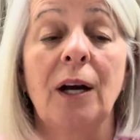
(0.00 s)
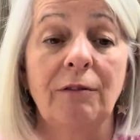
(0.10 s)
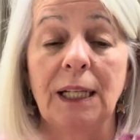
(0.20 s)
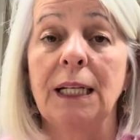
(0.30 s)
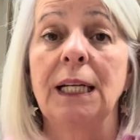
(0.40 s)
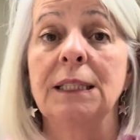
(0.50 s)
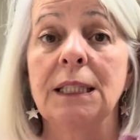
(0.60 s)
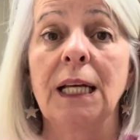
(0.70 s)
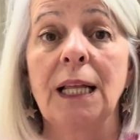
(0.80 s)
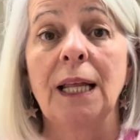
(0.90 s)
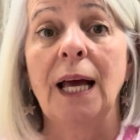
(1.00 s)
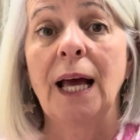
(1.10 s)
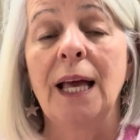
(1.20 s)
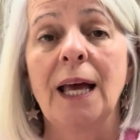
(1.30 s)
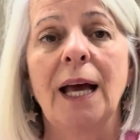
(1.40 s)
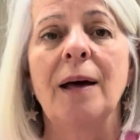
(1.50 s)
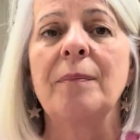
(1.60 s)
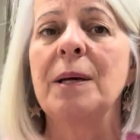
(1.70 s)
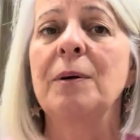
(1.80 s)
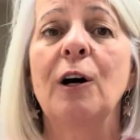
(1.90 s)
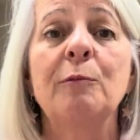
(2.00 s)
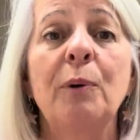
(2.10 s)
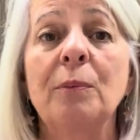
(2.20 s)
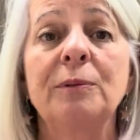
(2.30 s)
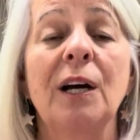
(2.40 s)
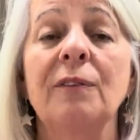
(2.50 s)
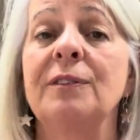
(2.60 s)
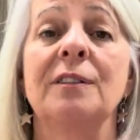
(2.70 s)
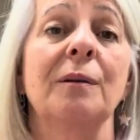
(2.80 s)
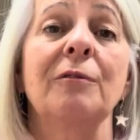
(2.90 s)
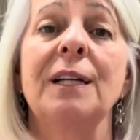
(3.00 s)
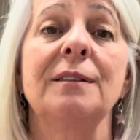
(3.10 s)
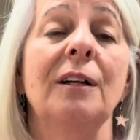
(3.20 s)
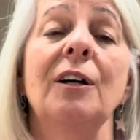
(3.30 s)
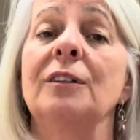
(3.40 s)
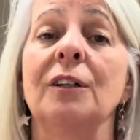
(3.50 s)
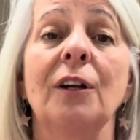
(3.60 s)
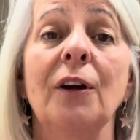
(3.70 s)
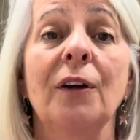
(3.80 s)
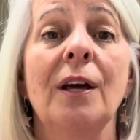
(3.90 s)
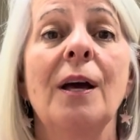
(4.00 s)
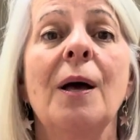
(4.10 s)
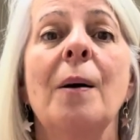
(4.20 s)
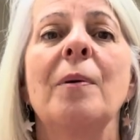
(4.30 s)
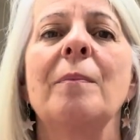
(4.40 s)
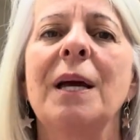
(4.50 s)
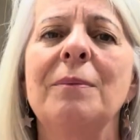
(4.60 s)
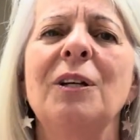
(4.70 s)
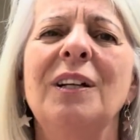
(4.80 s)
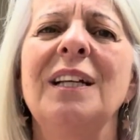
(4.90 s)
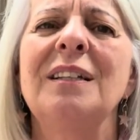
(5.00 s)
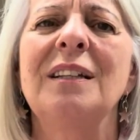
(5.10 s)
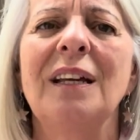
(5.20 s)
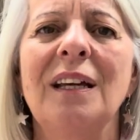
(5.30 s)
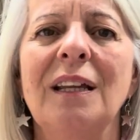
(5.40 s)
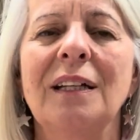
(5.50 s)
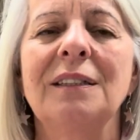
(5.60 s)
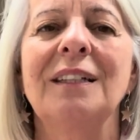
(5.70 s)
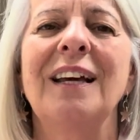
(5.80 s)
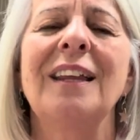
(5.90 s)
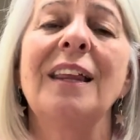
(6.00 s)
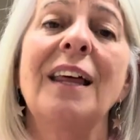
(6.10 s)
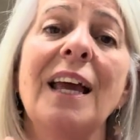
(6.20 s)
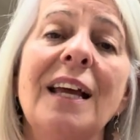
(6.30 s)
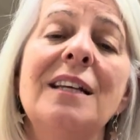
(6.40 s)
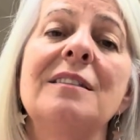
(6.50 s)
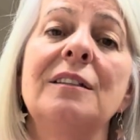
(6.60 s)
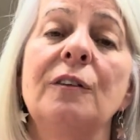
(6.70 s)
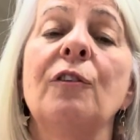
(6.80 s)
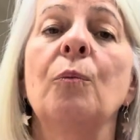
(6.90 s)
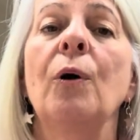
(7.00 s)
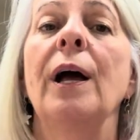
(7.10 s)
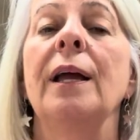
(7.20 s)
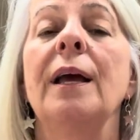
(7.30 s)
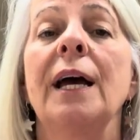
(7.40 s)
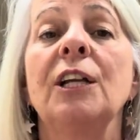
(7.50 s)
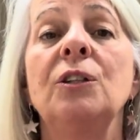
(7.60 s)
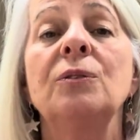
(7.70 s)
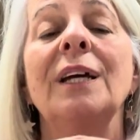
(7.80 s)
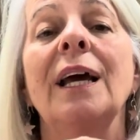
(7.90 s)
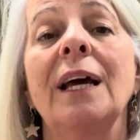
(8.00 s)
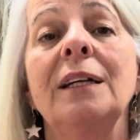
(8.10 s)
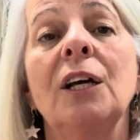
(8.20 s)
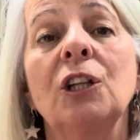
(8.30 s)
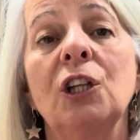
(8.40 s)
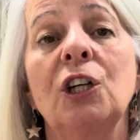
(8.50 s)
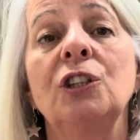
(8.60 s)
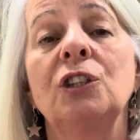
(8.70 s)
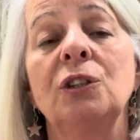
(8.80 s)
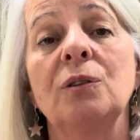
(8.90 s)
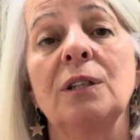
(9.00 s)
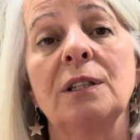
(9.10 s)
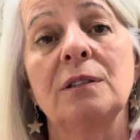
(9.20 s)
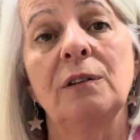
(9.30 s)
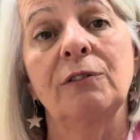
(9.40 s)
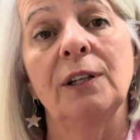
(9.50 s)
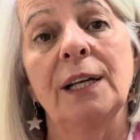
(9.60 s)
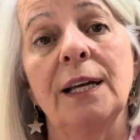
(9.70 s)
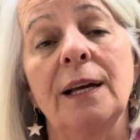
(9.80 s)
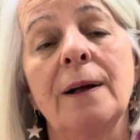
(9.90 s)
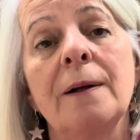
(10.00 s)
I really need to hear that. And maybe I've popped up for some reason, I don't know. But maybe you needed to hear that today, that there is a different way and you can learn to do things differently.